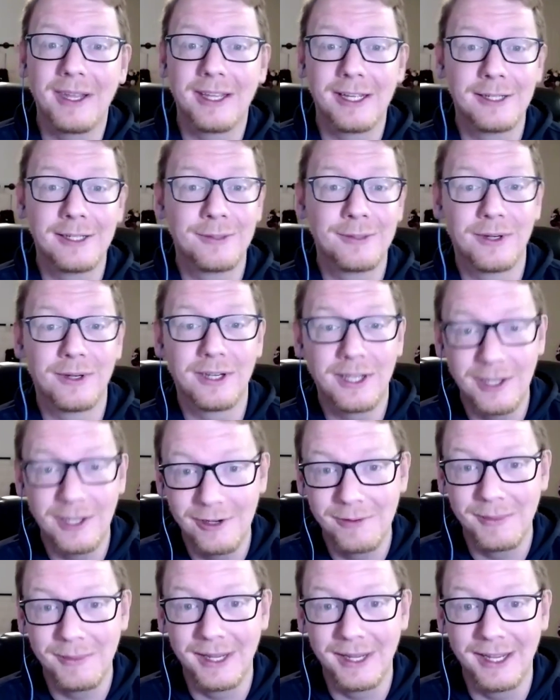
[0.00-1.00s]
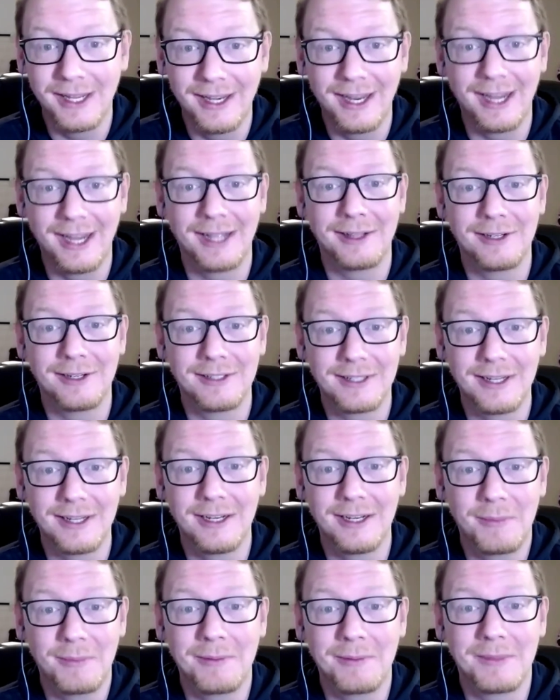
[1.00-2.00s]
because we're human and there's
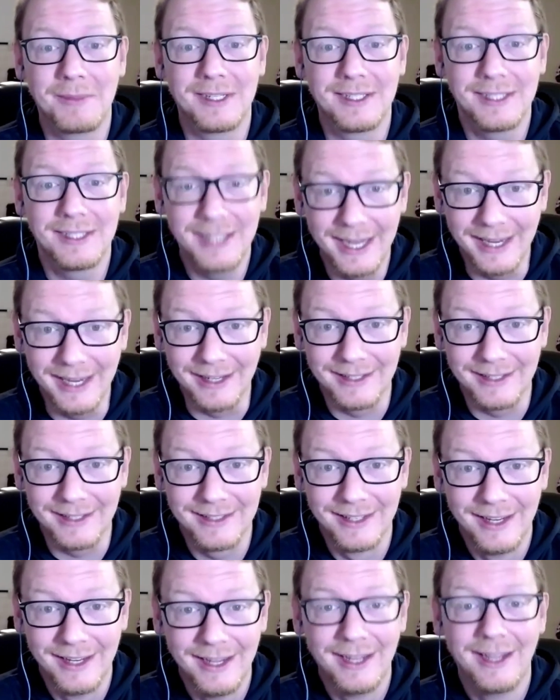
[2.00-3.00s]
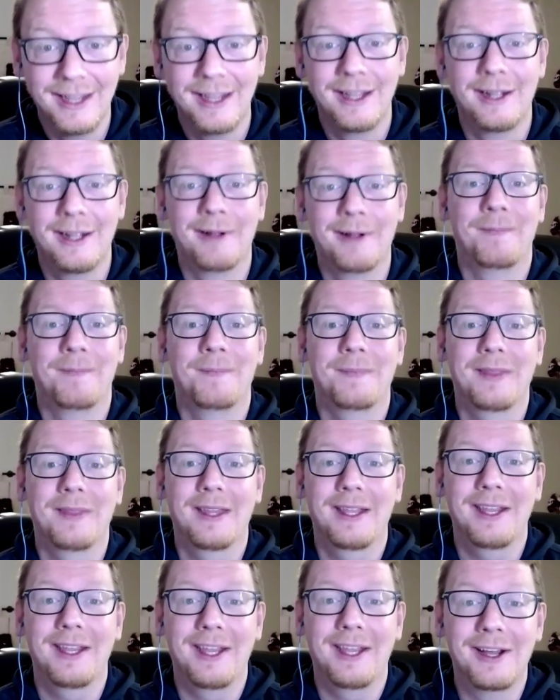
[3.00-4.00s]
going to be mistakes.
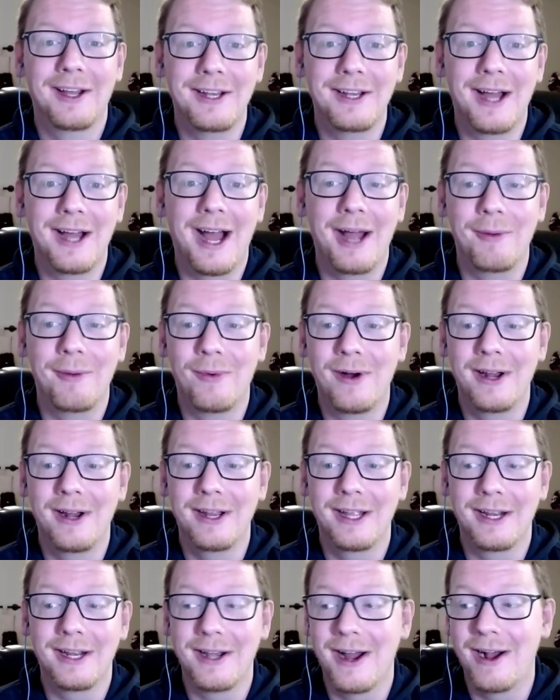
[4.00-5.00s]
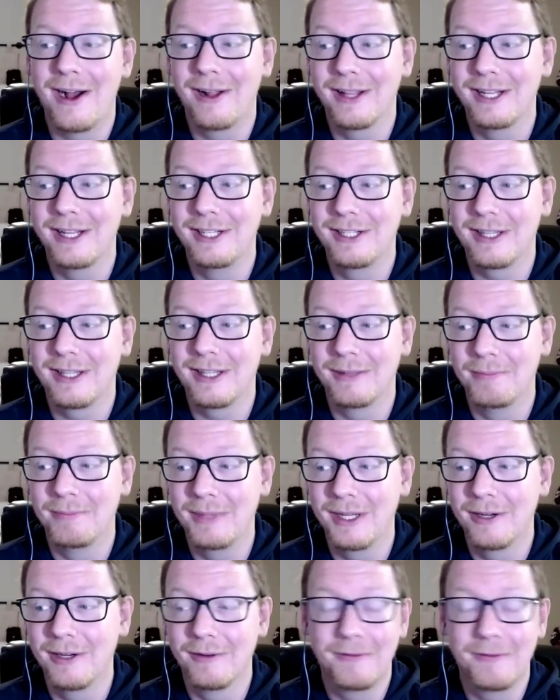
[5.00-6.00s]
I want to acknowledge the
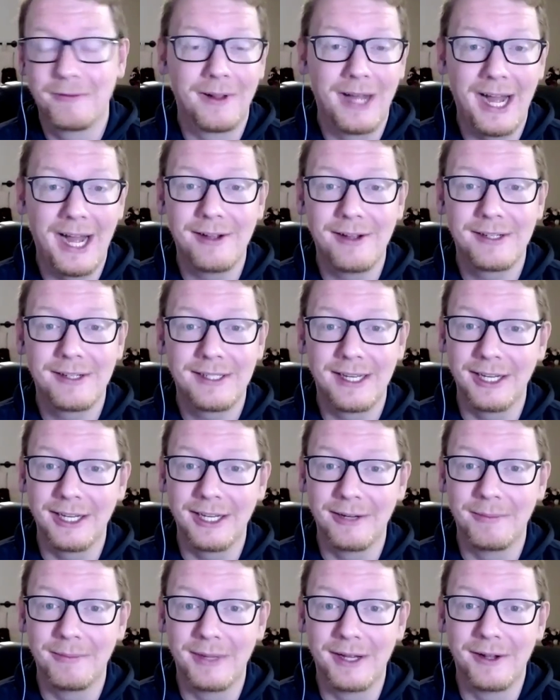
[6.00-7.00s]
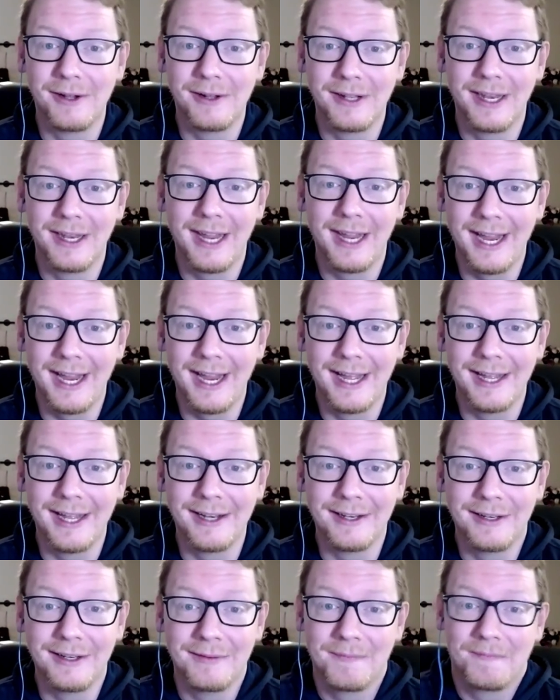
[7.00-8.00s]
beautiful house that you built.
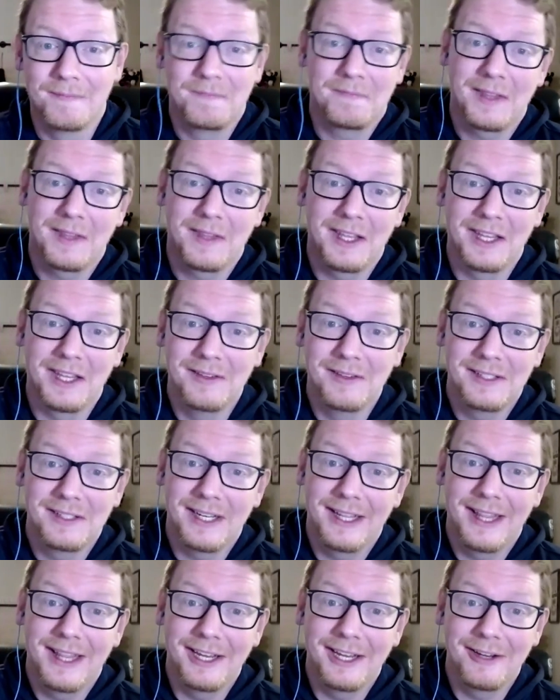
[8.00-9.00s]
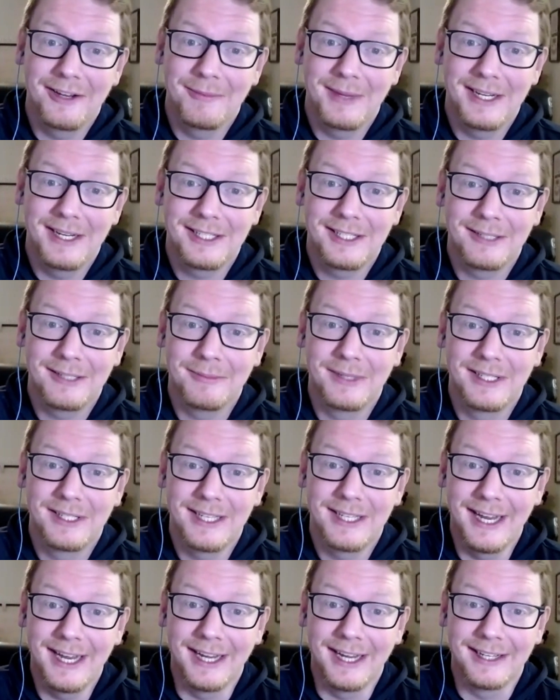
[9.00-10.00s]
And you said that you made some
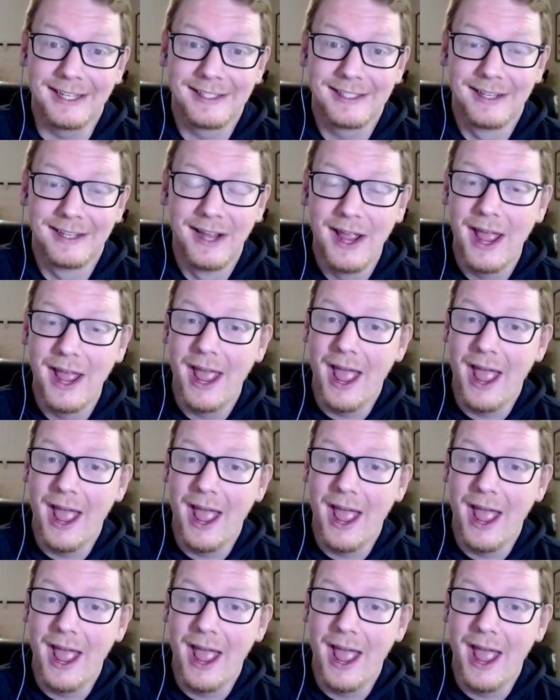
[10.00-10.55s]
mistakes.